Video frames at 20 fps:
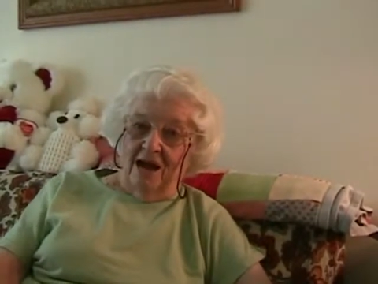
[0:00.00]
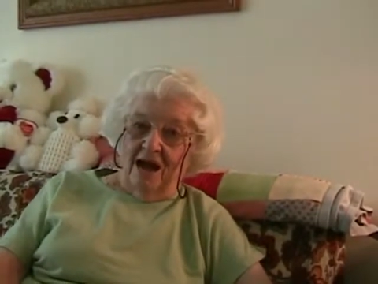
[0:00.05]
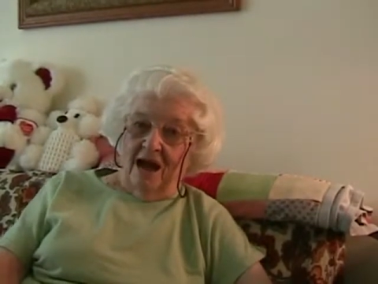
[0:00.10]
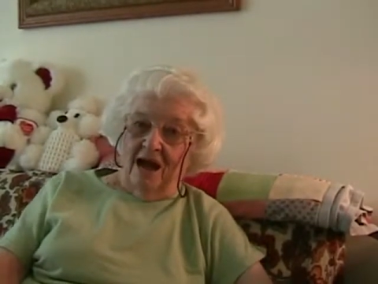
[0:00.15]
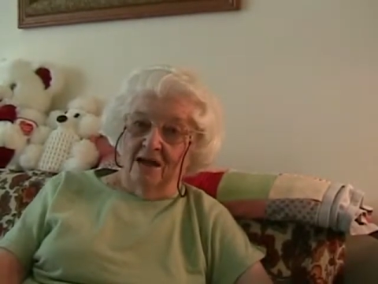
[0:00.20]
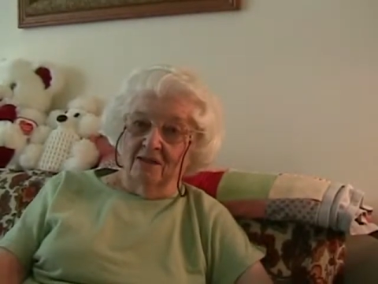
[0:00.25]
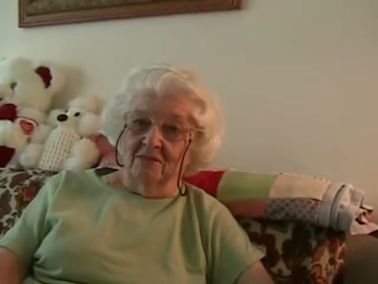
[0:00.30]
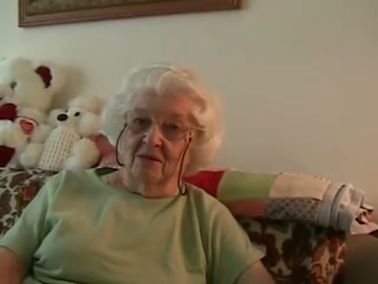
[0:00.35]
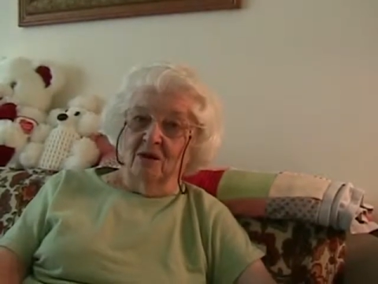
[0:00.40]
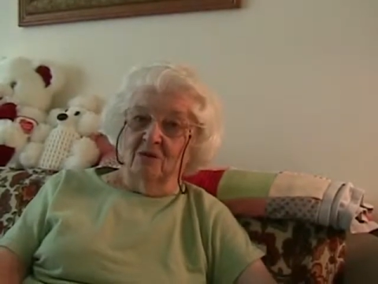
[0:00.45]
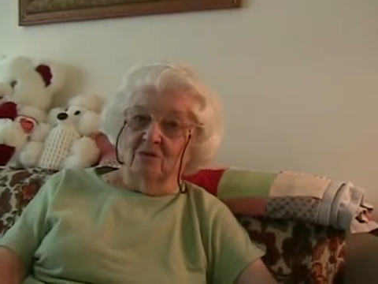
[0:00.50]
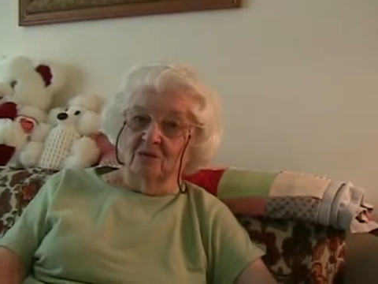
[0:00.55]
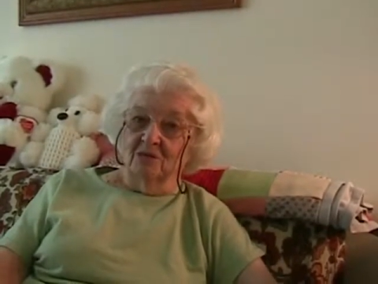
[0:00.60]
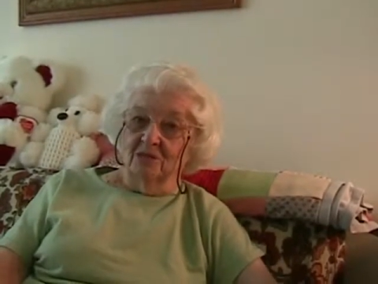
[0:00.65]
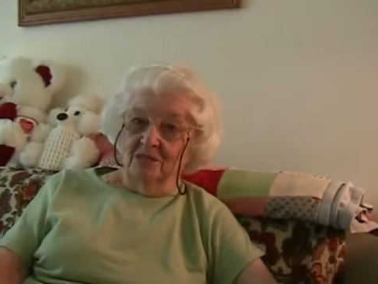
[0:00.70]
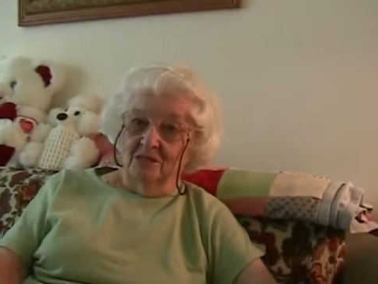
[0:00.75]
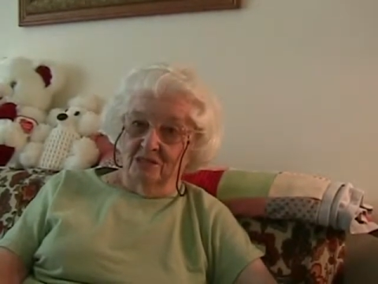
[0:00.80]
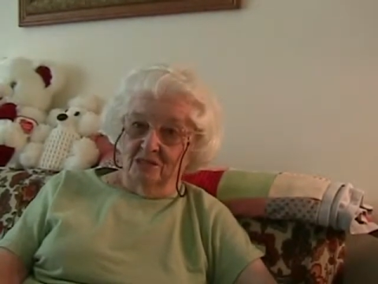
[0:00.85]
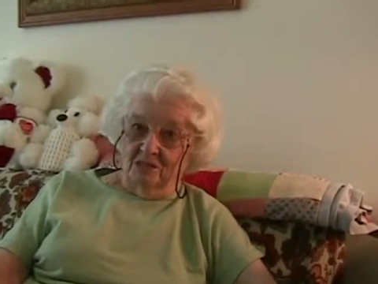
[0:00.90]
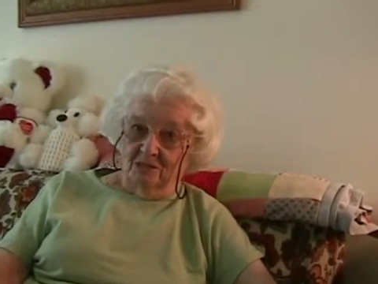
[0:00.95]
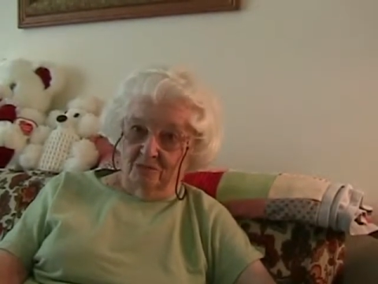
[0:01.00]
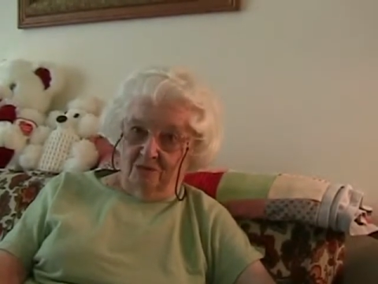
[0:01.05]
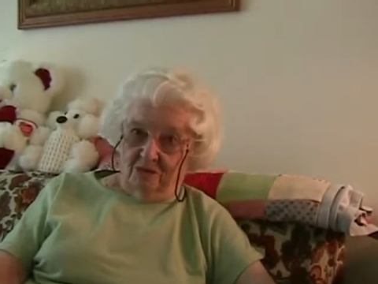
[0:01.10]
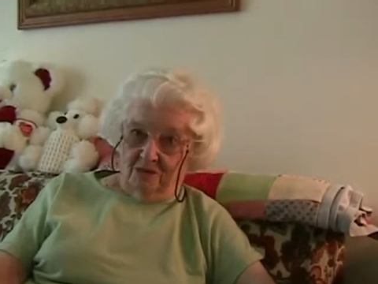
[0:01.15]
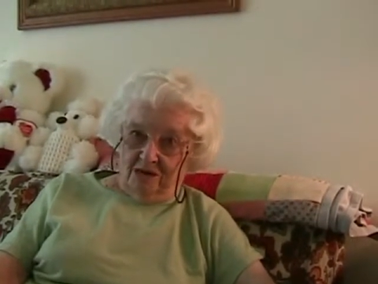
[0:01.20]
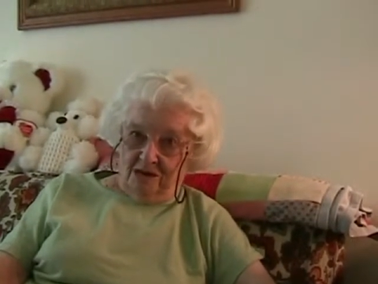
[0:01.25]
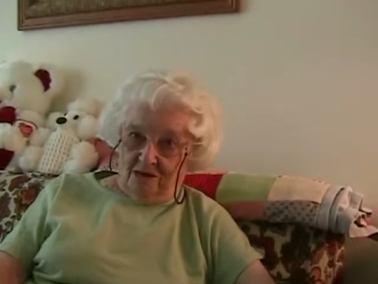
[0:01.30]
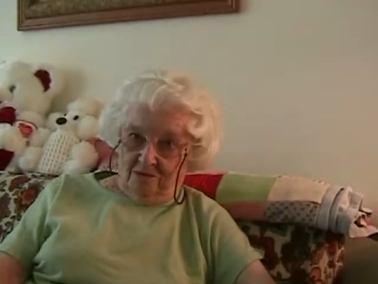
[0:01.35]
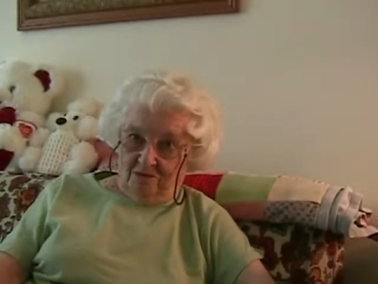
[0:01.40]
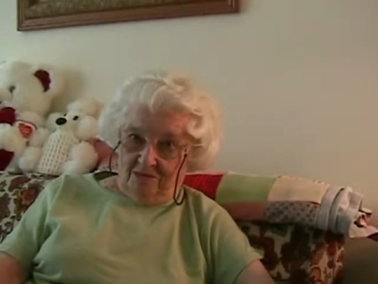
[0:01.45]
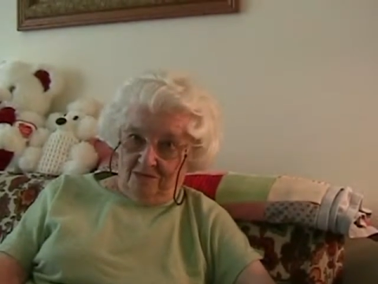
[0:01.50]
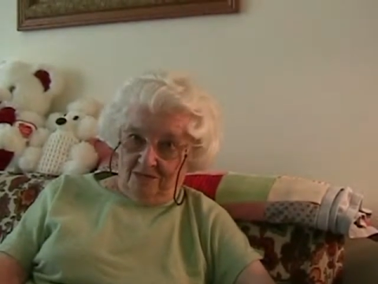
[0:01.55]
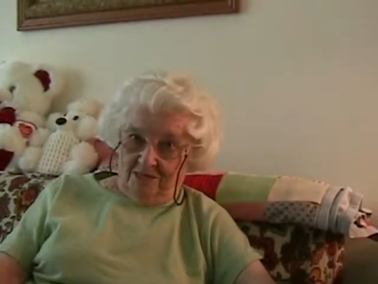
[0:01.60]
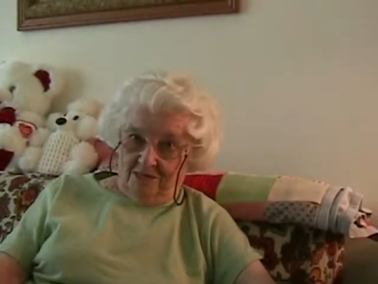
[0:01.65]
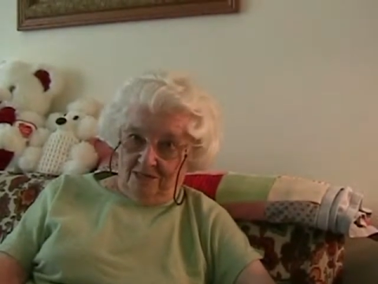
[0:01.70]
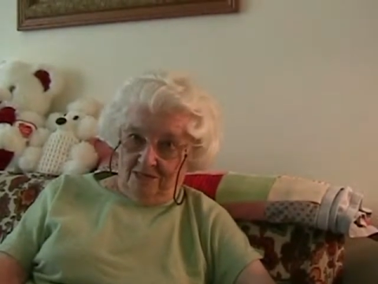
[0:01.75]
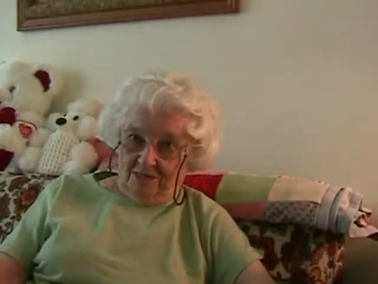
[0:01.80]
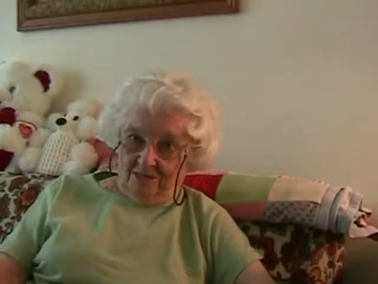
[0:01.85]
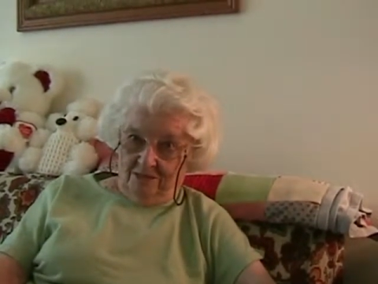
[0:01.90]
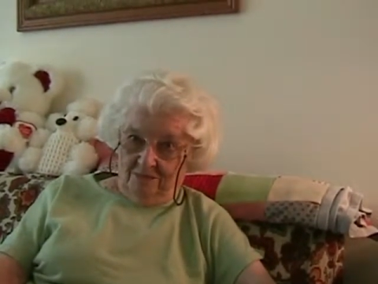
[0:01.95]
I thought, well, this is what I would
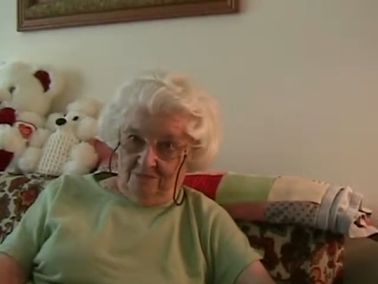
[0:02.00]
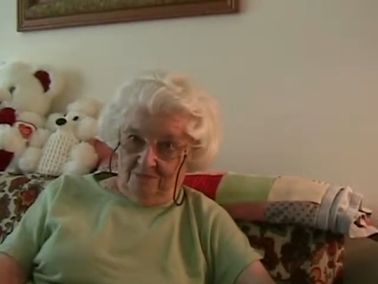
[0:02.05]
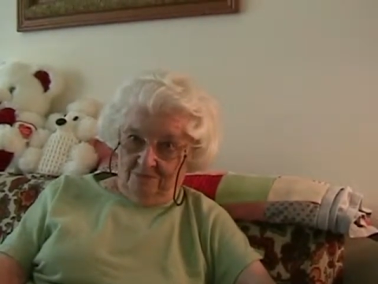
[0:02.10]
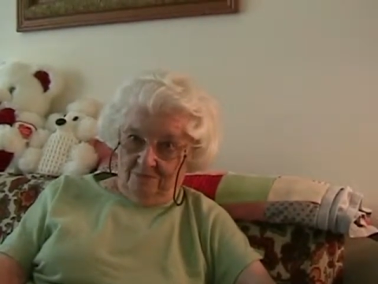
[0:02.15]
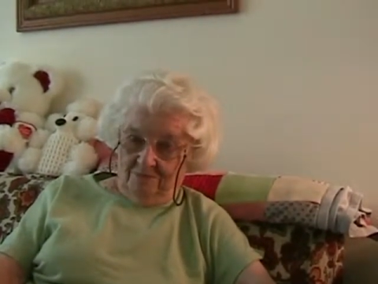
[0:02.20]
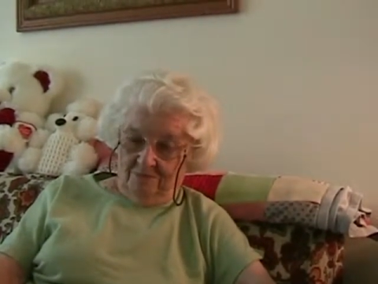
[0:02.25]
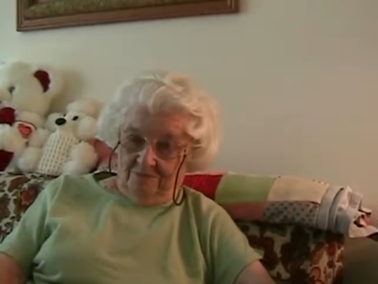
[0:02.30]
tell them.